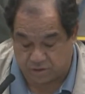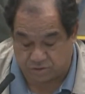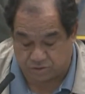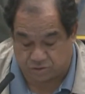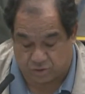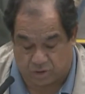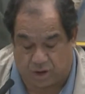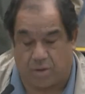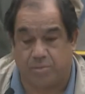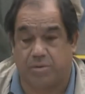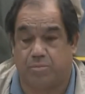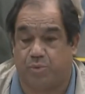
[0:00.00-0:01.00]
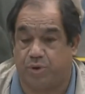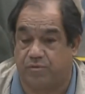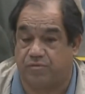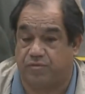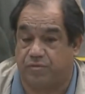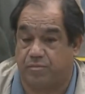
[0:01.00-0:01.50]
so I'll be
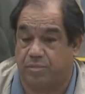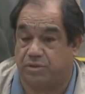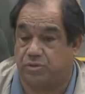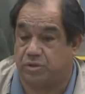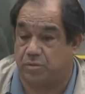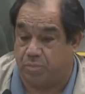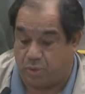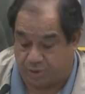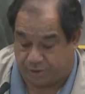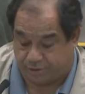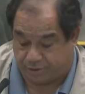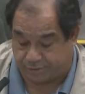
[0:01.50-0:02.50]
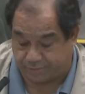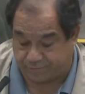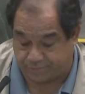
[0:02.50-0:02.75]
brief, but to the point.